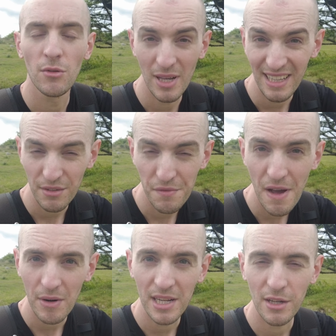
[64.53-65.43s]
So here's a
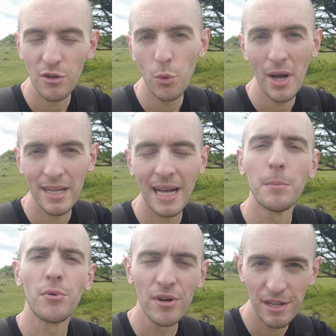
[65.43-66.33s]
very quick
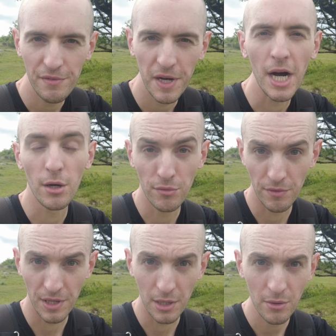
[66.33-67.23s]
and brief
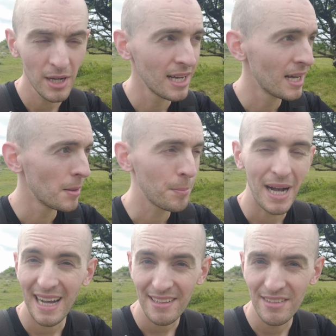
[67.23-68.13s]
overview.
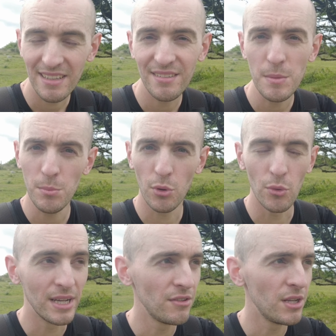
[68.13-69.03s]
Past
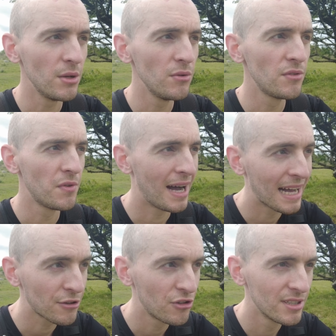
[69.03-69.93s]
simple is used for
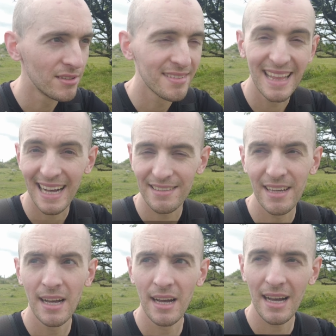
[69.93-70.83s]
actions that
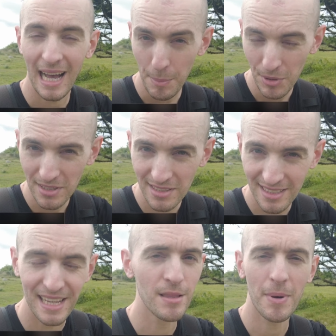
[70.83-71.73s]

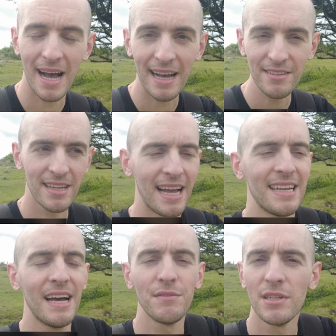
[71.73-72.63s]
happened in the past
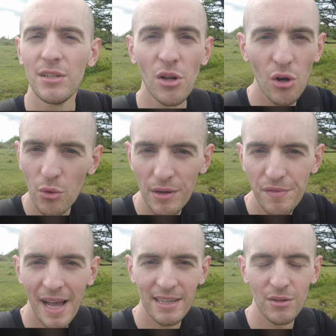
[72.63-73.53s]
and have no
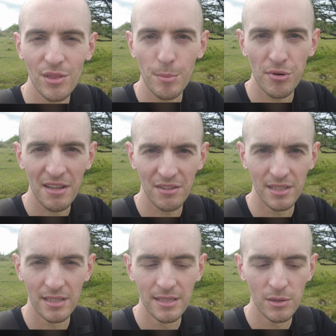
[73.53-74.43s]
effect on the
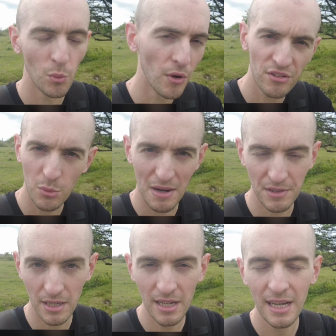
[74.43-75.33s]
present
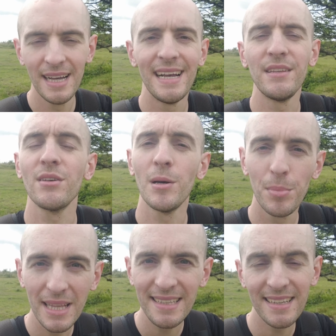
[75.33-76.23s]
whatsoever. It's a
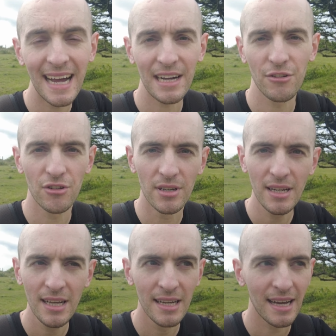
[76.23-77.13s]
completed
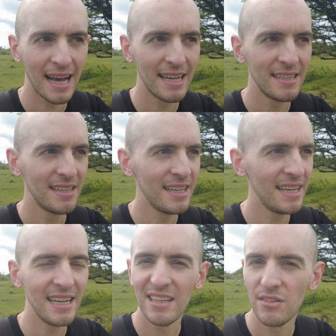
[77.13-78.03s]
action and
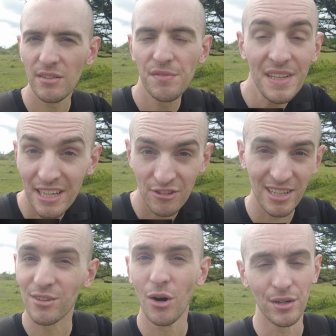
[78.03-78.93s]
it is finished,
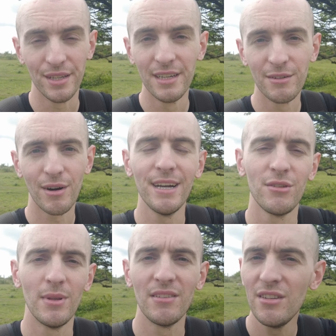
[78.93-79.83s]
it's gone, right?
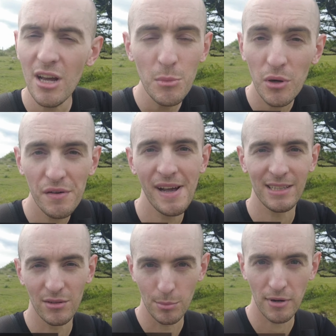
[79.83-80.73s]
So there's no more
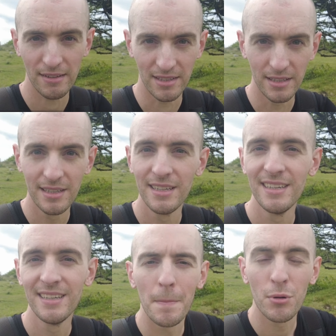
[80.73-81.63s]
effect on the present.
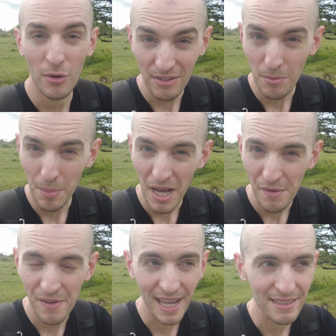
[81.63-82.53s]
Present
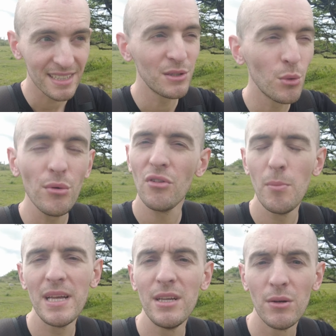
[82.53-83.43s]
perfect can also
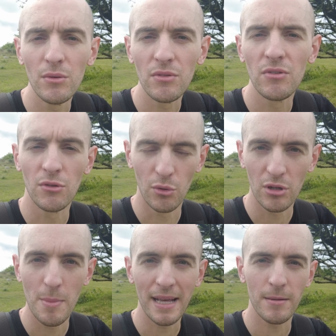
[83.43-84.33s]
be used to
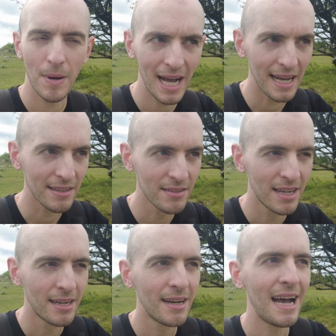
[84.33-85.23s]
talk about the past.
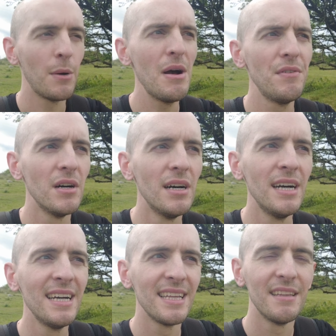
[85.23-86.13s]
However,
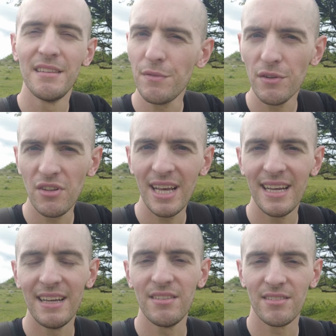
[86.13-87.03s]
the difference
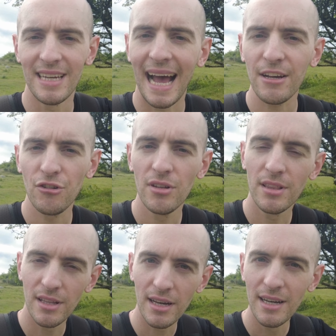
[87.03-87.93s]
here is it's an
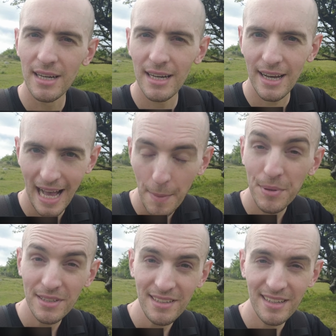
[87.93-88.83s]
action that
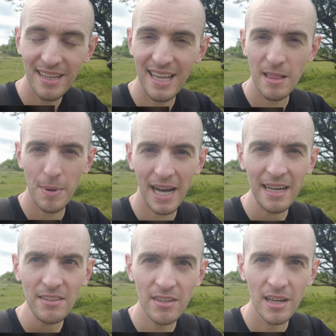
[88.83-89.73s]
happened in the
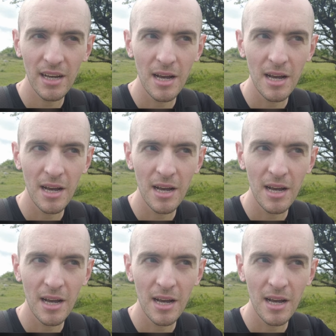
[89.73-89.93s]
past,